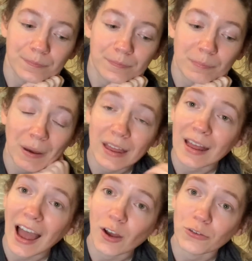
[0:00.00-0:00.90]
But
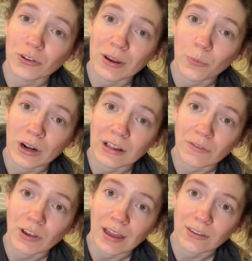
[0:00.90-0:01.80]
I also didn't want to leave you
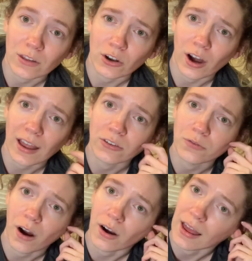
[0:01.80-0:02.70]
guys in the dark as
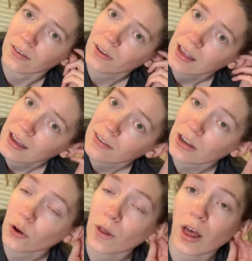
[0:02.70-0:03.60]
far as, because I
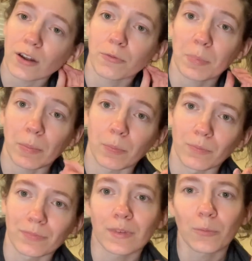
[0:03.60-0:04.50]
know a lot of people,
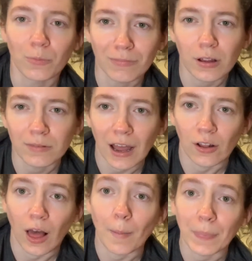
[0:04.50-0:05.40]
not a
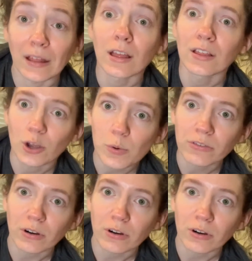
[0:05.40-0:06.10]
lot, but there were some